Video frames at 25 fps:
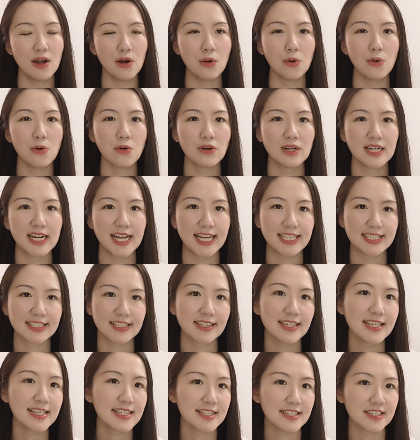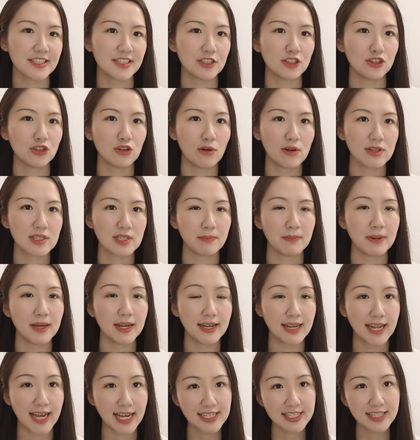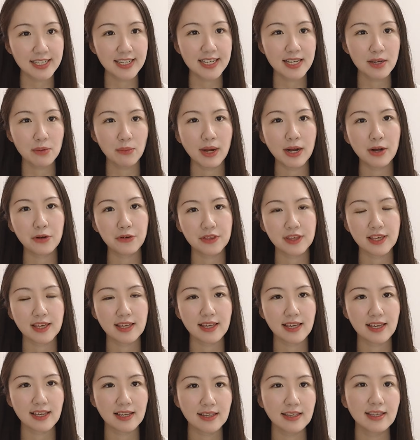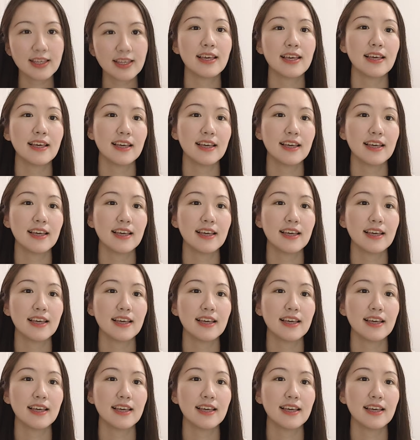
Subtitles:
Or at least nod politely while thinking,